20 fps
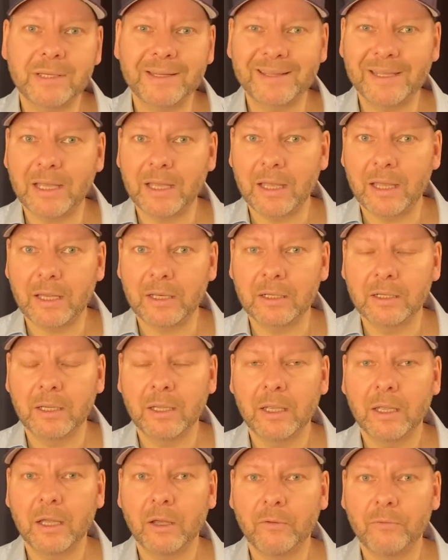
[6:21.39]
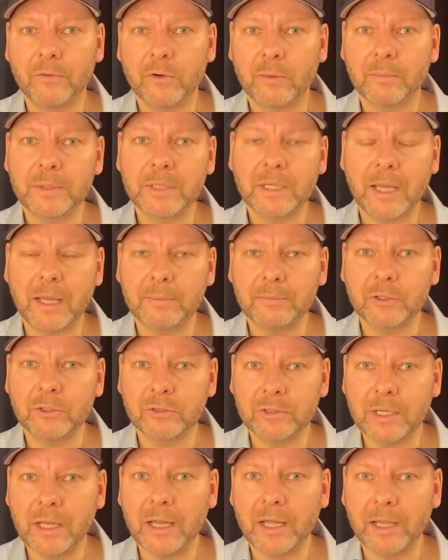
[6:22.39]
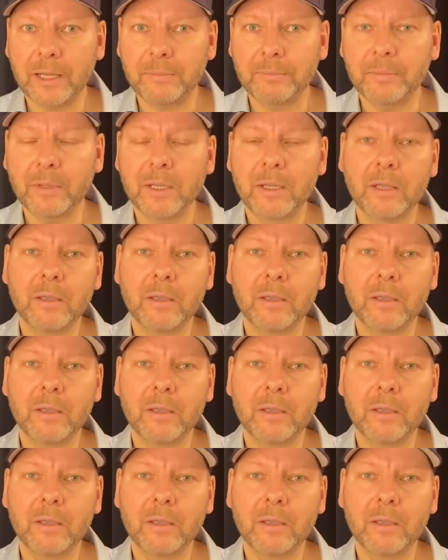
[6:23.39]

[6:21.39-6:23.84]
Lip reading: again from time to time,